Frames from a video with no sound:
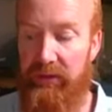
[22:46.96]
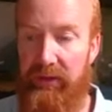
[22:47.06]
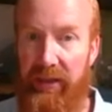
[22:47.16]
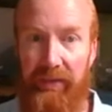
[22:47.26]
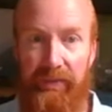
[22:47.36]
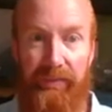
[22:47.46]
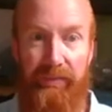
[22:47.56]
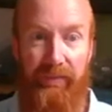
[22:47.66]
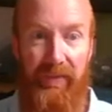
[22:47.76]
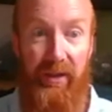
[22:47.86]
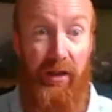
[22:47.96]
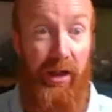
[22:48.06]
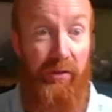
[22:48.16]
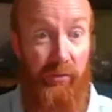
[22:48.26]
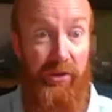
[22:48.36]
Now,
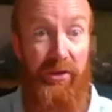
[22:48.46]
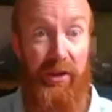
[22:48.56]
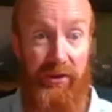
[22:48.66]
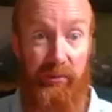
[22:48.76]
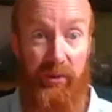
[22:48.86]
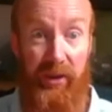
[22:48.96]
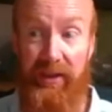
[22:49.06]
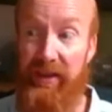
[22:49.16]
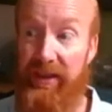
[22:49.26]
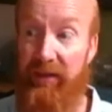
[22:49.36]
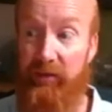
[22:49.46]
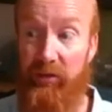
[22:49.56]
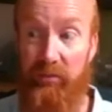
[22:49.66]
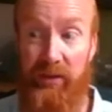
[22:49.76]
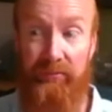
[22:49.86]
I've also done some work in this area
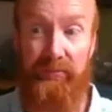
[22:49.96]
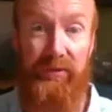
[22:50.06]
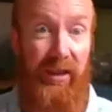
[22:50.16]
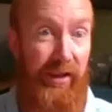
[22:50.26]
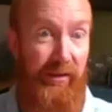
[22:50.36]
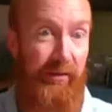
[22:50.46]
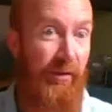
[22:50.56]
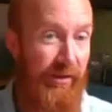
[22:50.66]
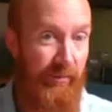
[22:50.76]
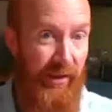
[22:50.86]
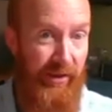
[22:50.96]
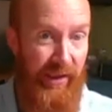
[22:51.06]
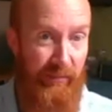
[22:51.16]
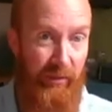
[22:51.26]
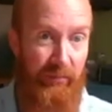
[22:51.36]
as well, and some of this is
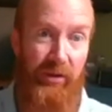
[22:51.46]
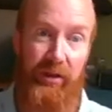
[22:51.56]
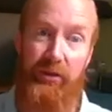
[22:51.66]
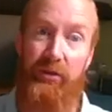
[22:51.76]
at my blog.